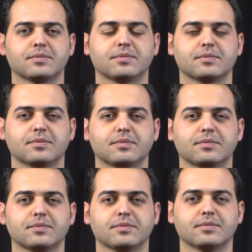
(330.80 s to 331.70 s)

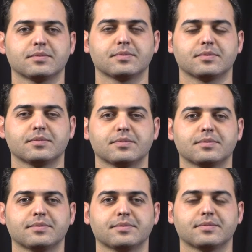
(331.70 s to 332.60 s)

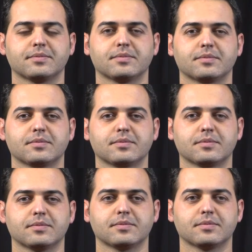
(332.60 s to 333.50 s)

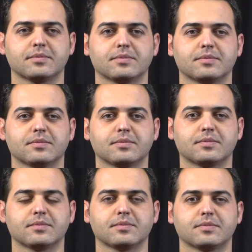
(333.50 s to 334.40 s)

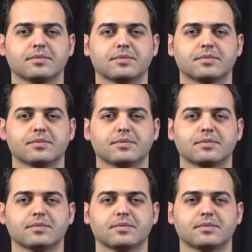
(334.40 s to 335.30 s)

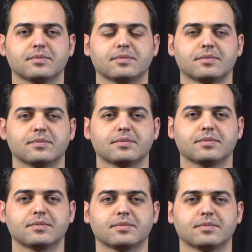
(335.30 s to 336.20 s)

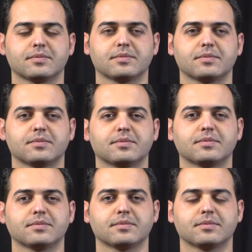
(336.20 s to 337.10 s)
(not speaking)